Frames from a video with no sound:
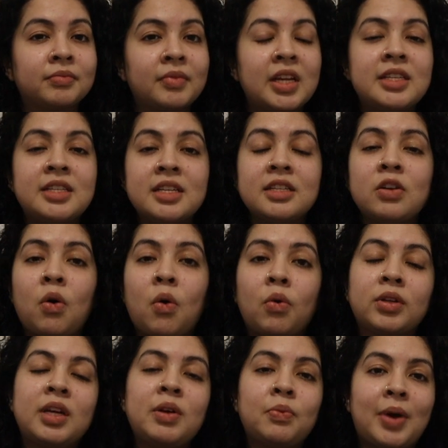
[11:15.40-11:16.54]
This is the
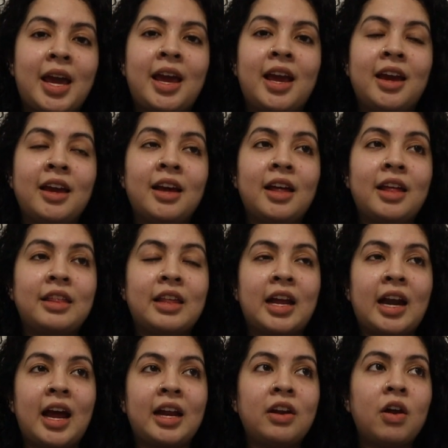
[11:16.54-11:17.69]
only way
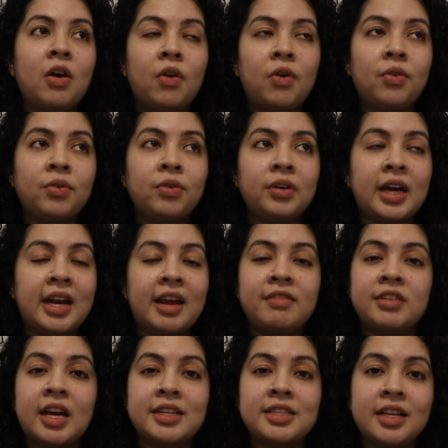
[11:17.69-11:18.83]
that I know, and
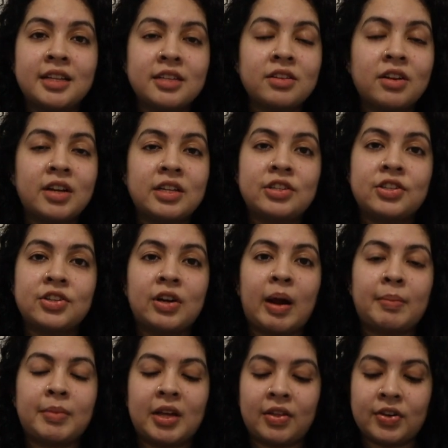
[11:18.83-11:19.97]
I said this on
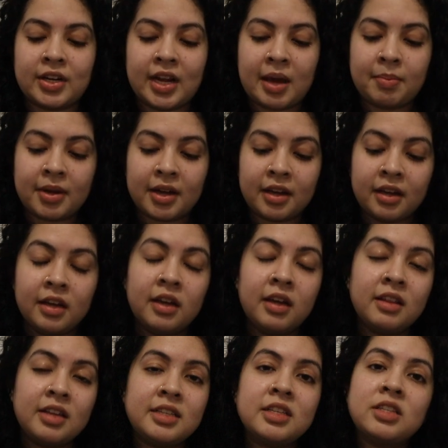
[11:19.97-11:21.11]
Instagram the other day, but
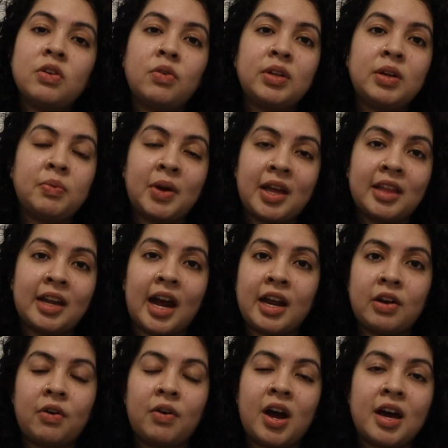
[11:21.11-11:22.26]
this is the only way that I
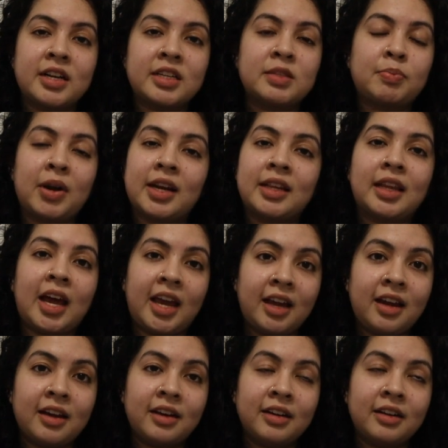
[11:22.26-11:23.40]
know how to spread
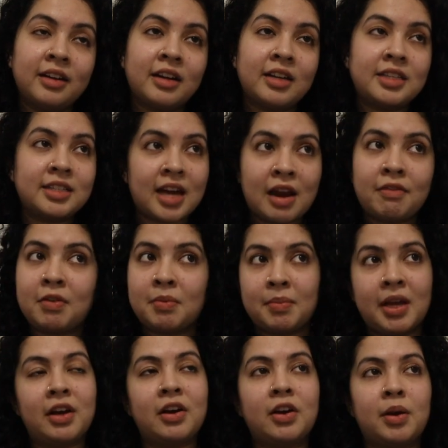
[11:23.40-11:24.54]
light aside from
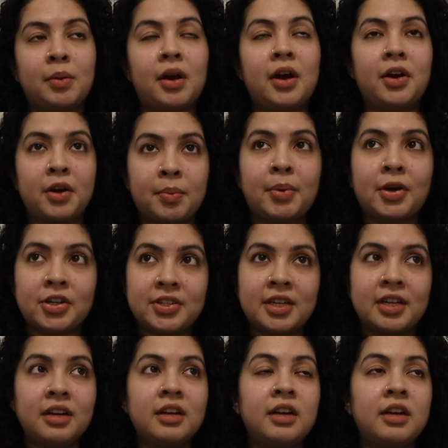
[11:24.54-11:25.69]
being a good
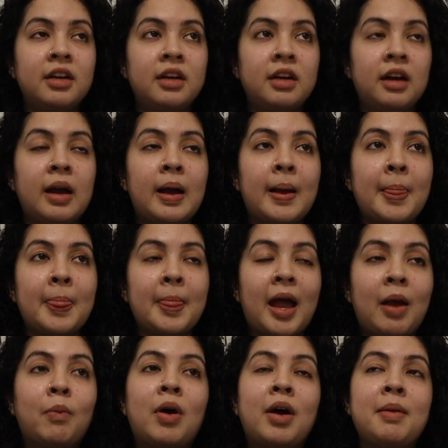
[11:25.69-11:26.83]
person.
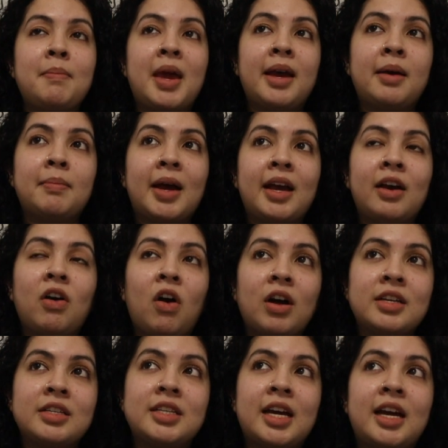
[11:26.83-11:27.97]
I want to make my
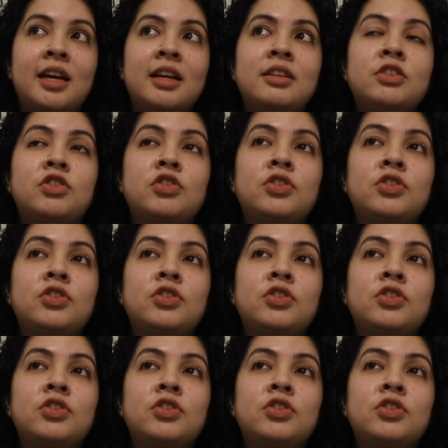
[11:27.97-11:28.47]
content